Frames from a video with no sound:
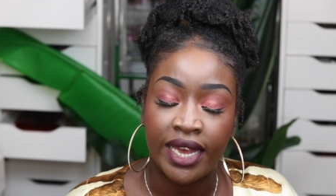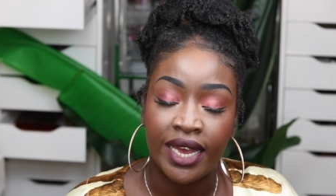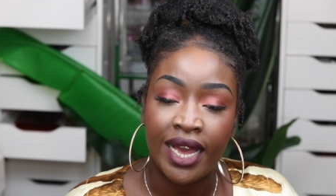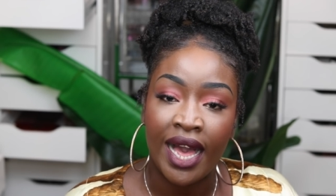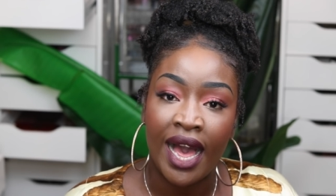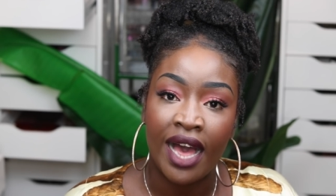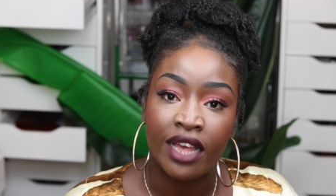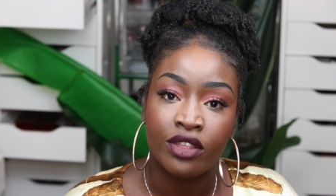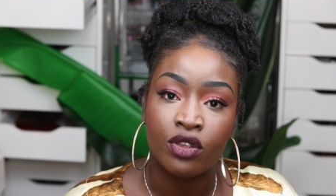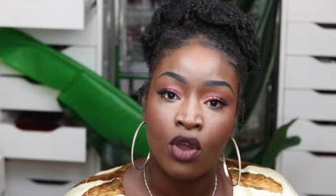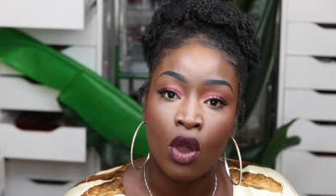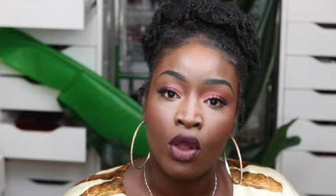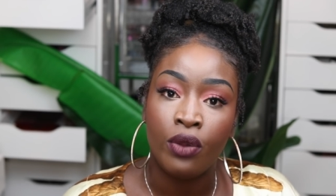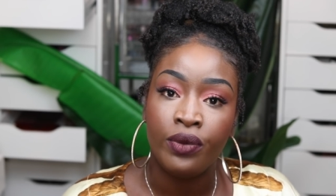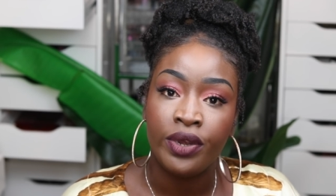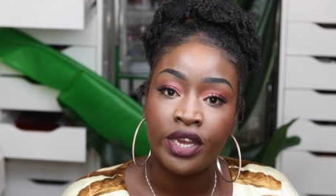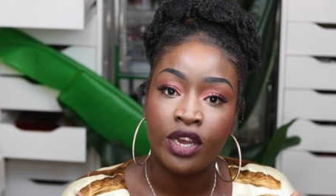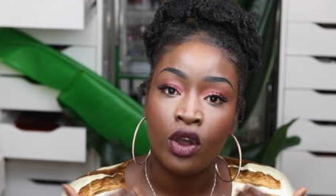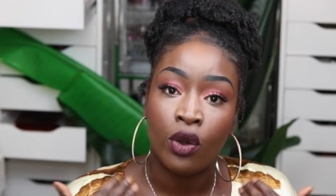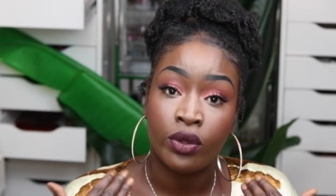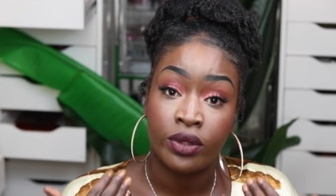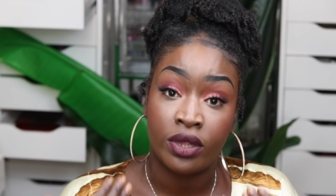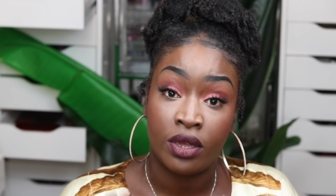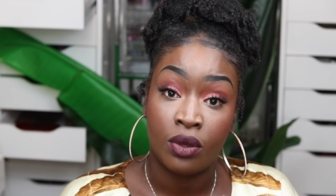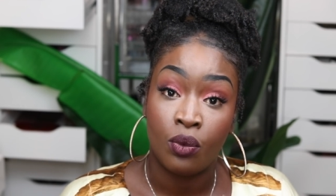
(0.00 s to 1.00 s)
it has only
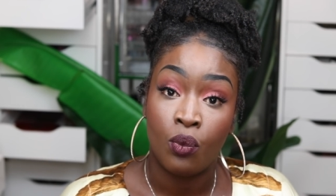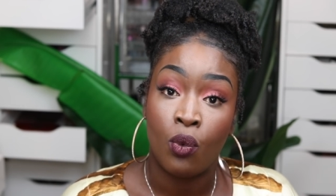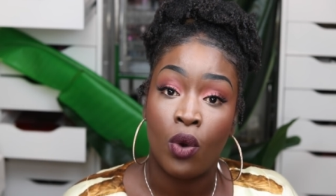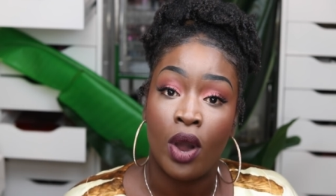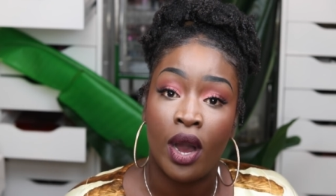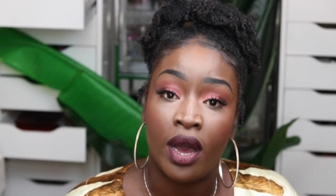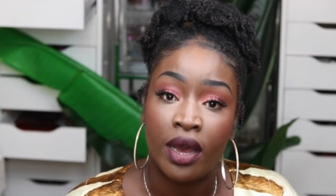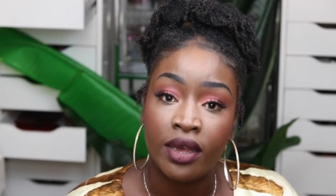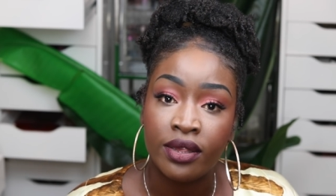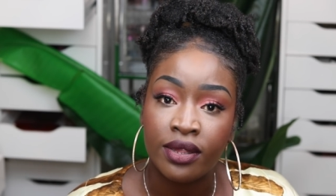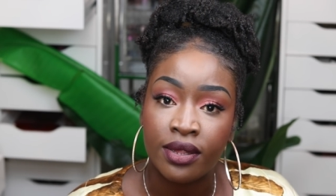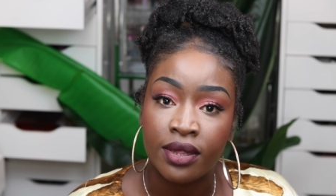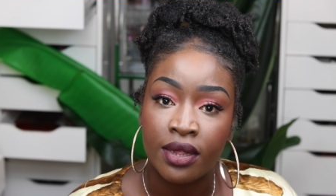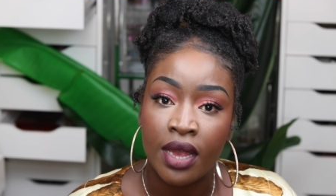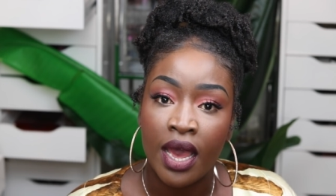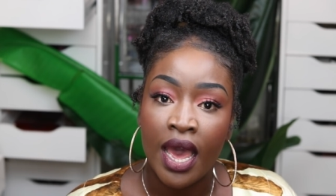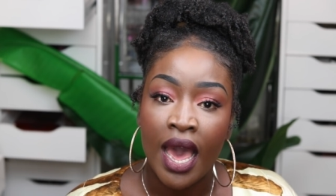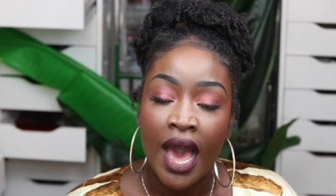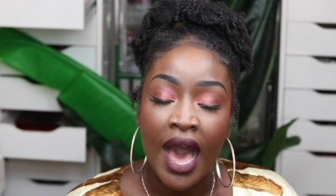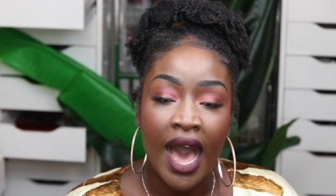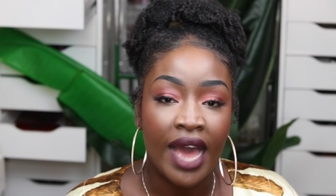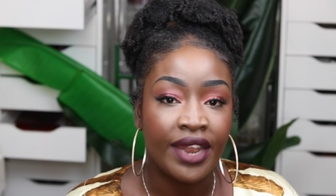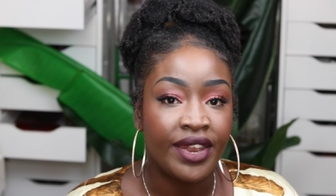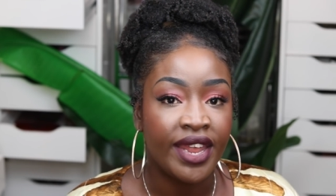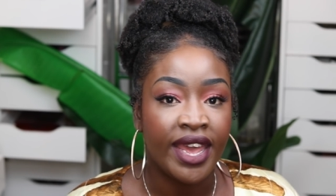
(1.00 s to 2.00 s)
gotten worse
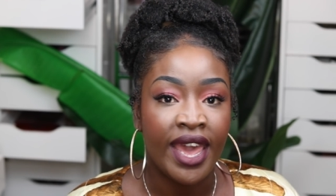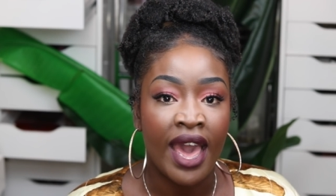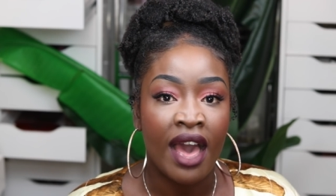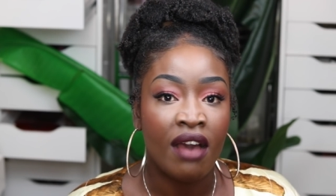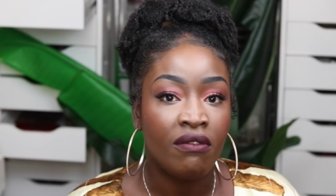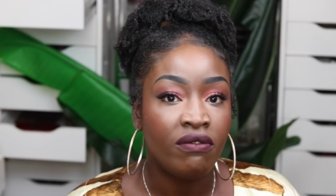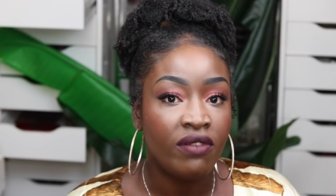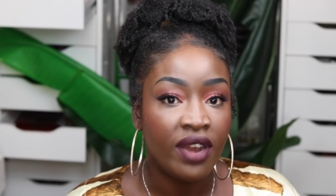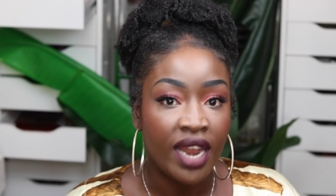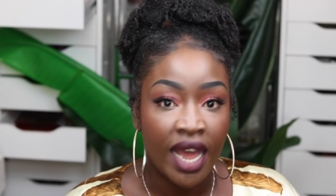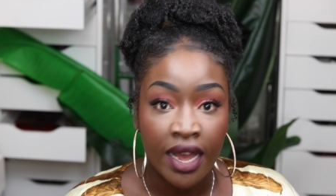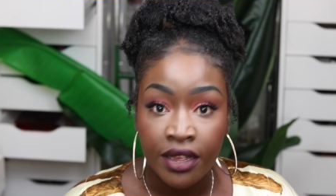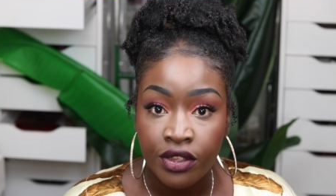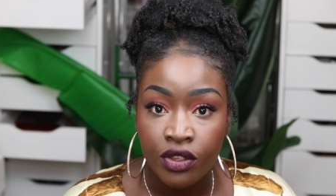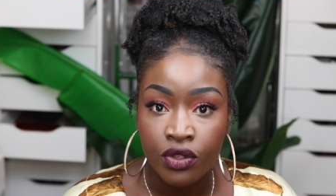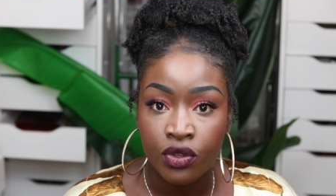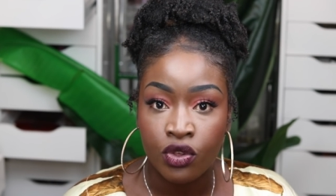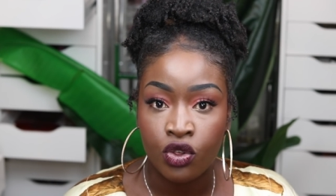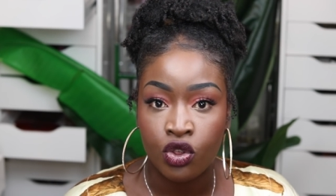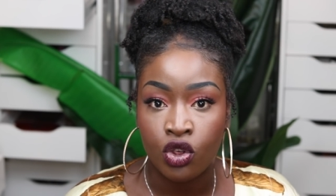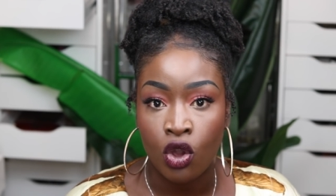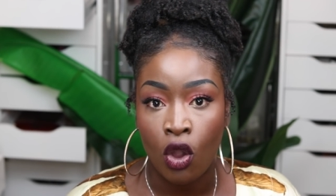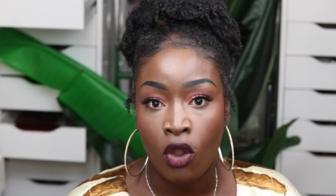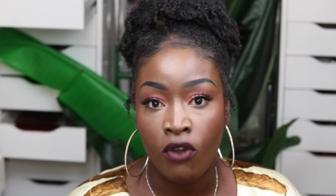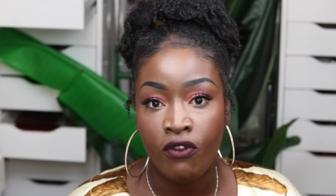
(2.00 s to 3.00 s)
and they have less to
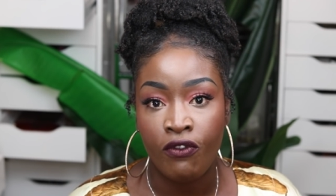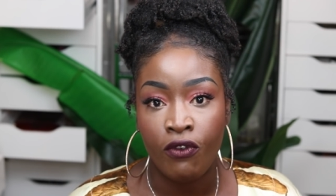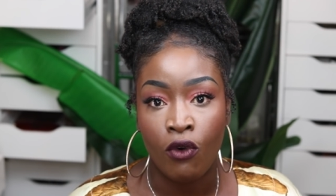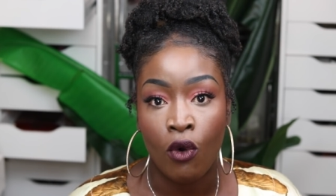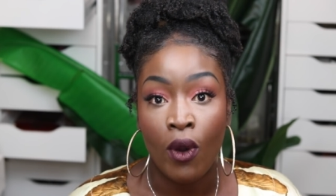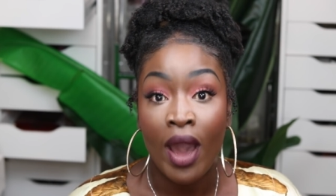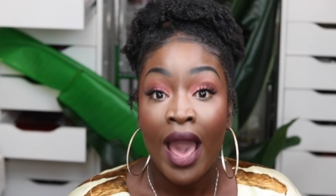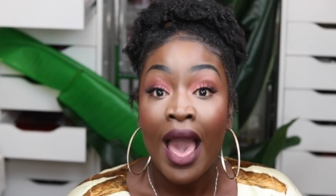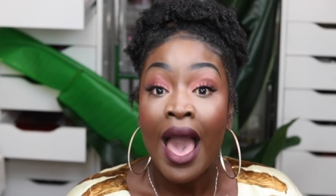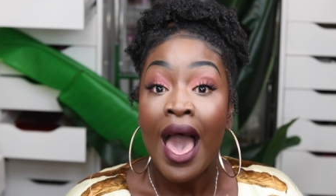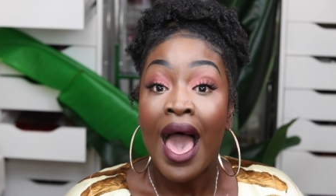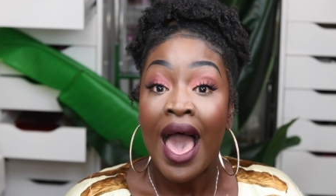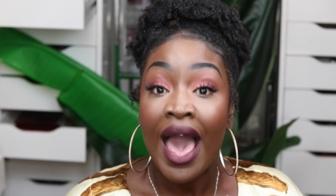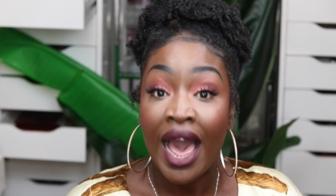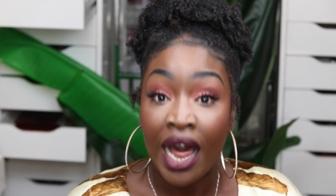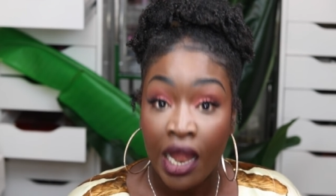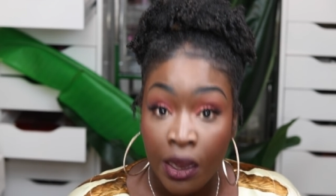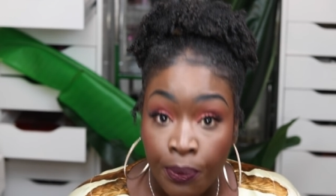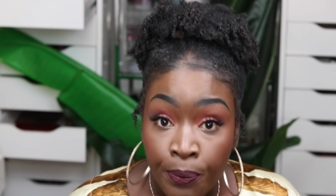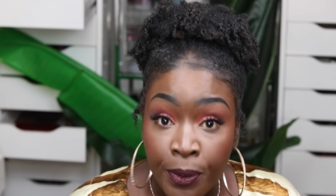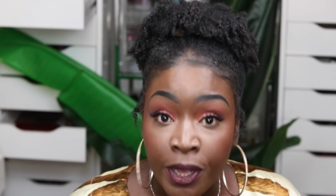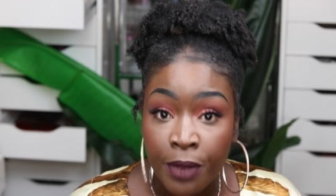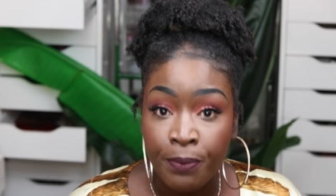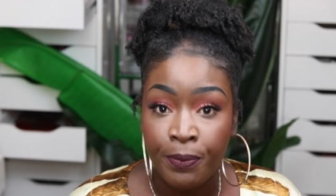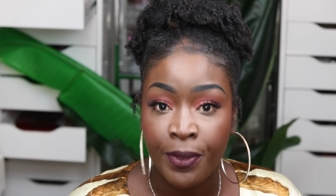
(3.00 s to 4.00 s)
show for
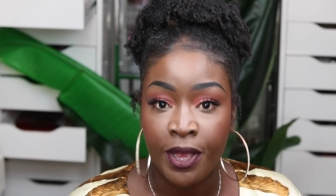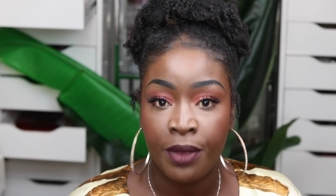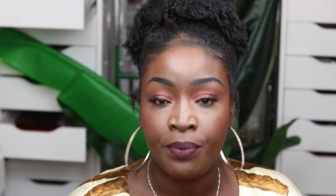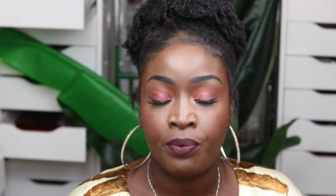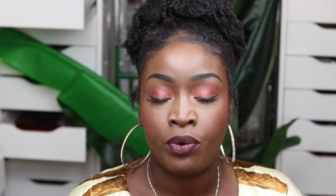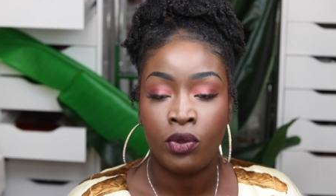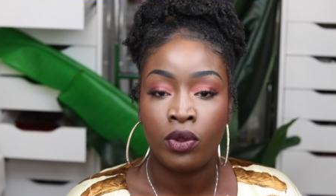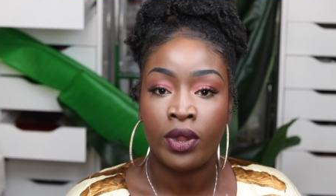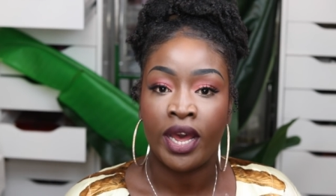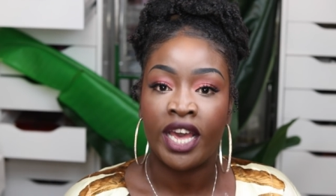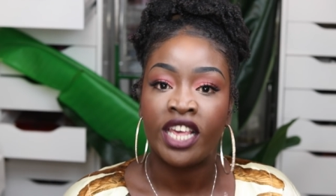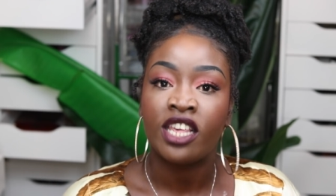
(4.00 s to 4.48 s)
helping people,